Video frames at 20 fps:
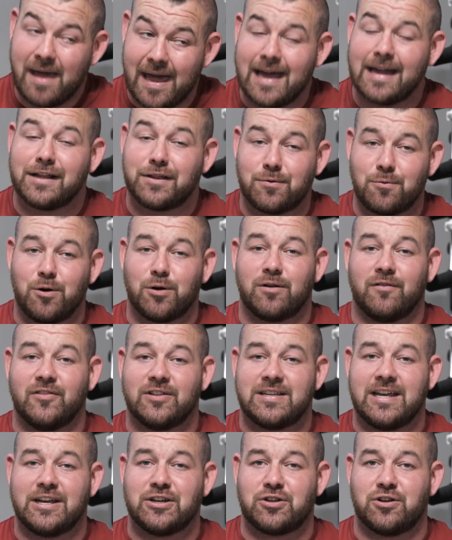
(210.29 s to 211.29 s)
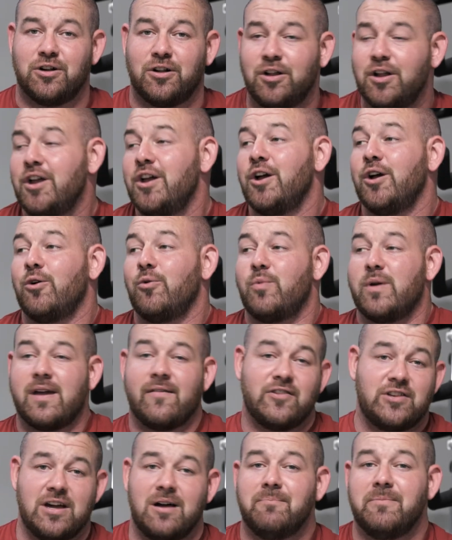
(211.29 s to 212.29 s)
And at the Rogue Invitational, we
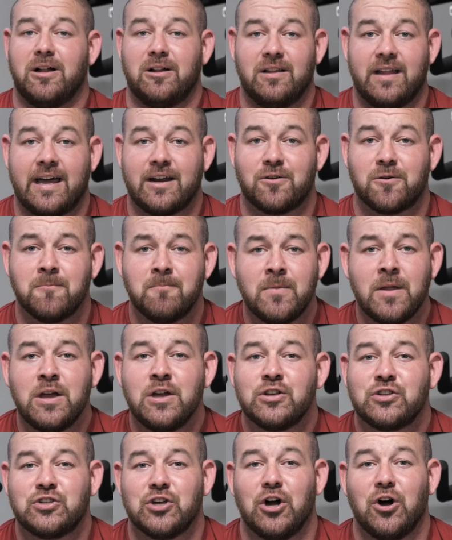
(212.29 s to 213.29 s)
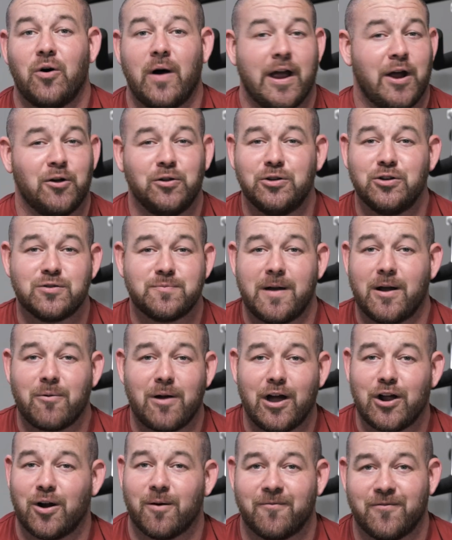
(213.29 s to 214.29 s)
have a dumbbell ladder. So I only use my
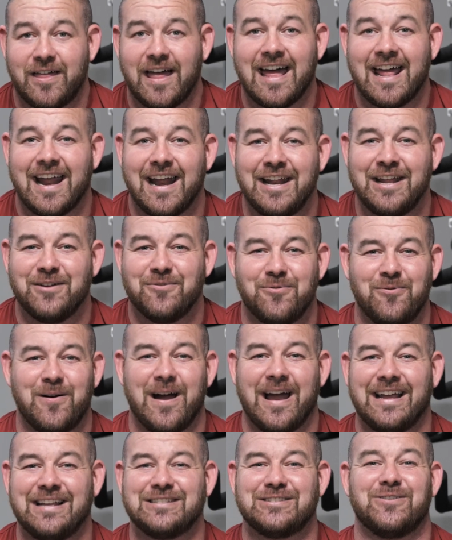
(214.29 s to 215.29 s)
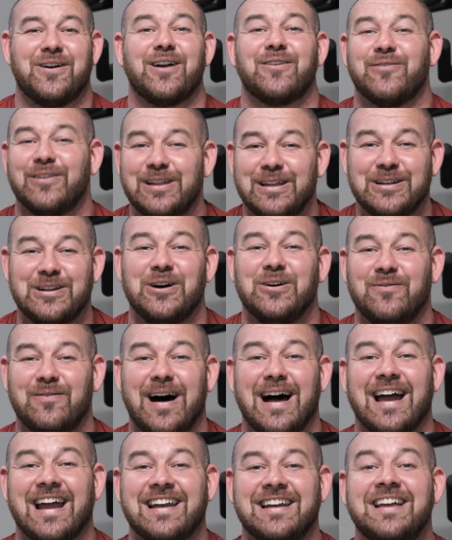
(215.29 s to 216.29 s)
right arm for that anyway. So I really don't
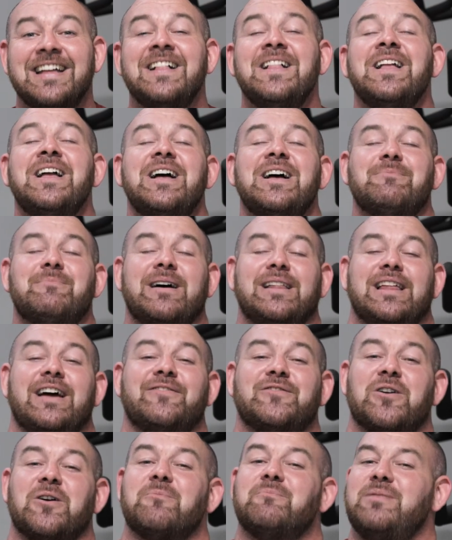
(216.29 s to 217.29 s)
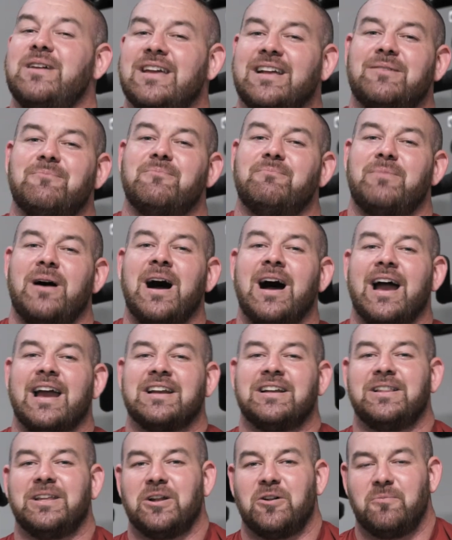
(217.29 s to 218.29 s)
mind my left arm being
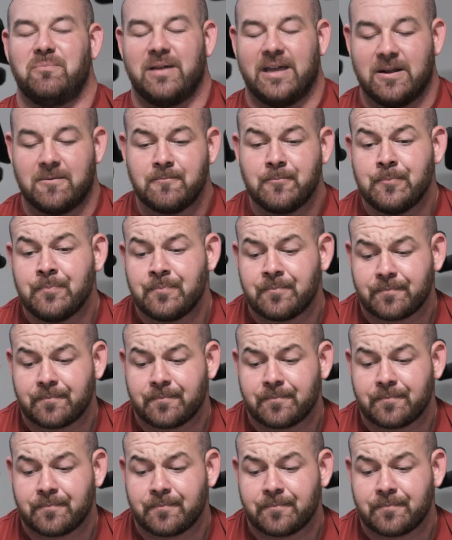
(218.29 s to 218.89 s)
behind a little bit.